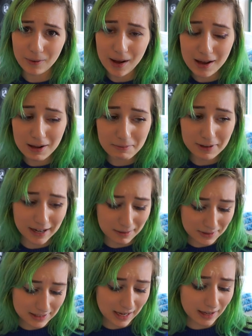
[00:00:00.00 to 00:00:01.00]
well but i've
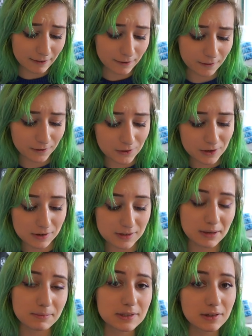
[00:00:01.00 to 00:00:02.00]
been taking it for a few years
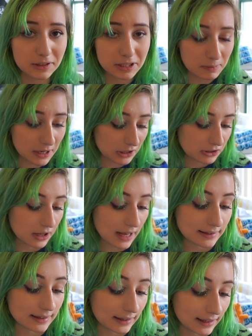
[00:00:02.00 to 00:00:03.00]
i'm still in spanish
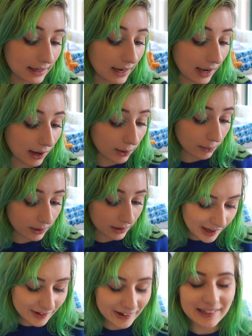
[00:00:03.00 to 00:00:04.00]
class now
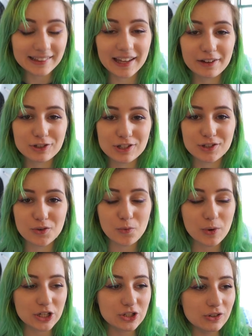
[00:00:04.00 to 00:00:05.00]
are there any languages you
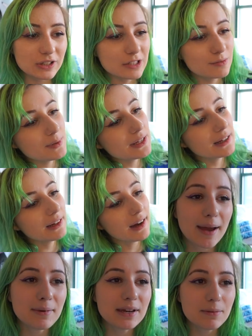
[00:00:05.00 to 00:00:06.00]
wish you could speak
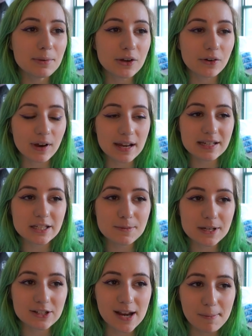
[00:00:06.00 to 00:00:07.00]
i mean it'd be great to
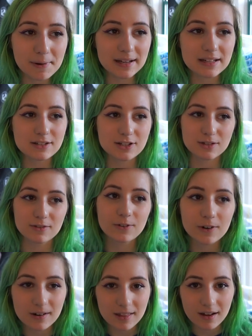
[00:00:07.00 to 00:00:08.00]
speak japanese just
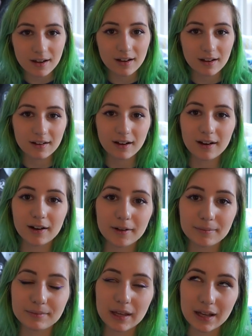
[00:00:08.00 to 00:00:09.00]
for the
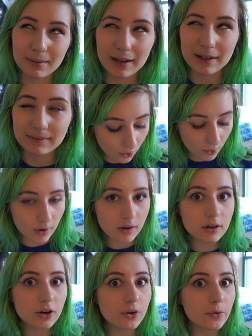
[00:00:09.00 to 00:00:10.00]
um, anime
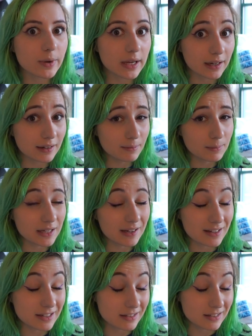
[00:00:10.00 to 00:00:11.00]
or korean
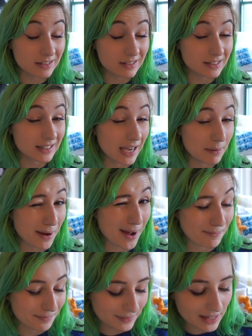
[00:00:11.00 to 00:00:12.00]
because
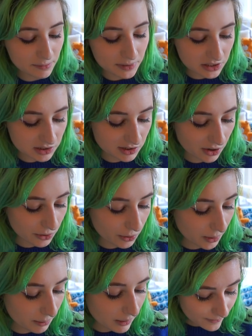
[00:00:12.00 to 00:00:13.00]
k-pop that'd be so
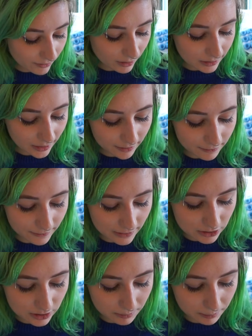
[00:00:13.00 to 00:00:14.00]
cool favorite
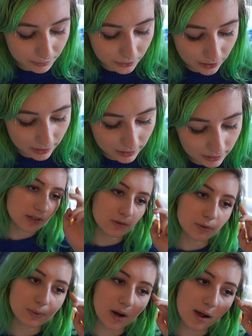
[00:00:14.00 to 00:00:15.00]
nonfiction book it
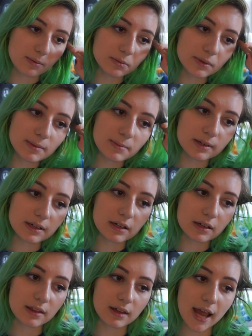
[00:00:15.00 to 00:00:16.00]
would probably
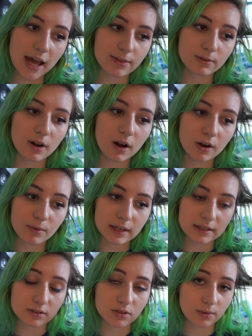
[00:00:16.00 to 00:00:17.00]
be catherine
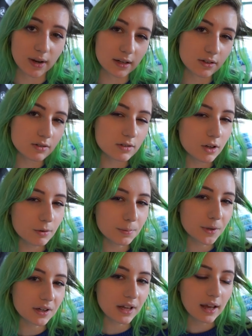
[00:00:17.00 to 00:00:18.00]
hardwicke's director's
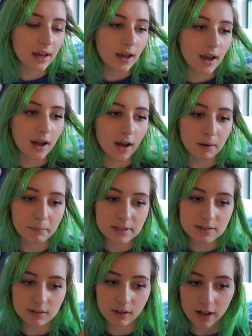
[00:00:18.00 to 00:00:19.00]
notebook um,
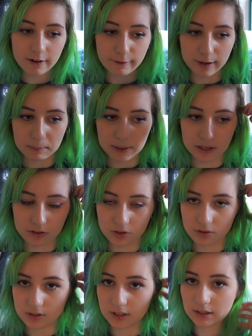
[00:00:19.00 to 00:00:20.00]
it's a lot of like
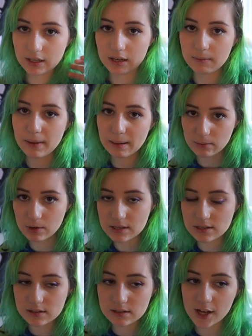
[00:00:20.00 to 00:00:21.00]
pictures and like memories
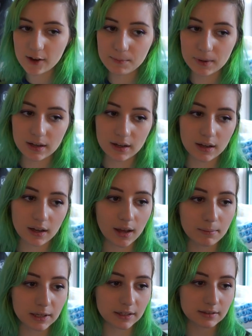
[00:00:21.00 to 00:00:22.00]
and stuff, but I
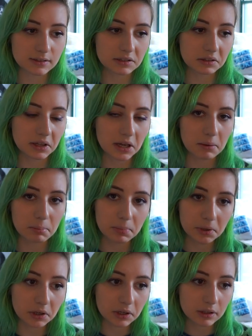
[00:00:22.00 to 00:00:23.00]
mean, it's still like a
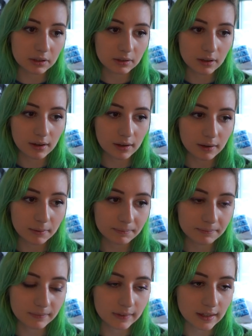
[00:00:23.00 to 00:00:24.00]
book.
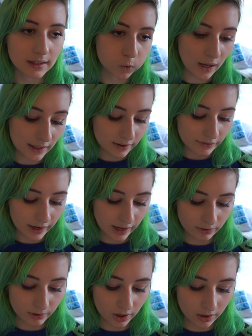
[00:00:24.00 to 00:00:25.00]
Um, I love
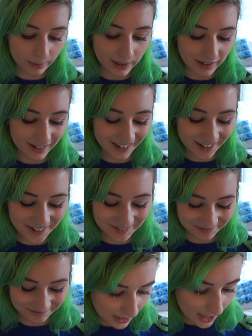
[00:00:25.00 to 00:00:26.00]
Catherine Hardwicke.
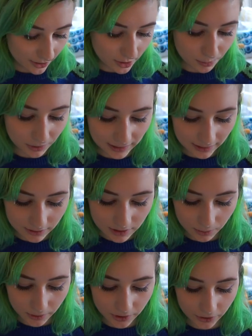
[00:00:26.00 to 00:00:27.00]
Um, how do you pronounce
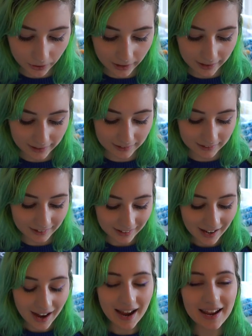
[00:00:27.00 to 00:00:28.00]
the word crayon?
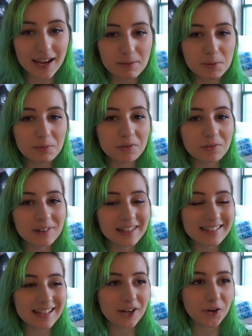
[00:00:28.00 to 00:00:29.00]
I hate people when
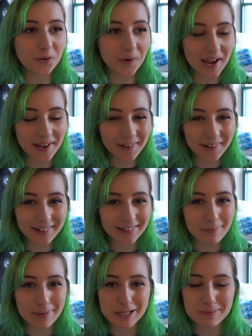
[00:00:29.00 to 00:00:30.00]
they say crayon.
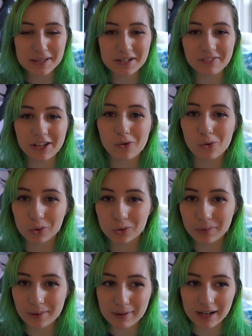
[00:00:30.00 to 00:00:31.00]
That makes me think of like old
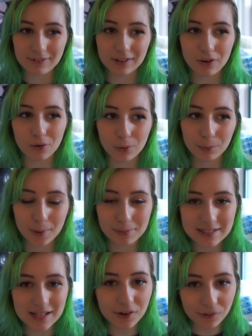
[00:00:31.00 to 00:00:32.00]
women. I feel like old
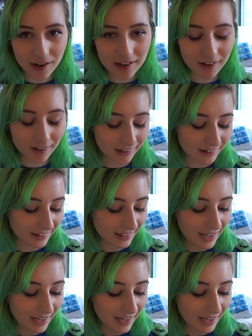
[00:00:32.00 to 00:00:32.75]
women say crayon.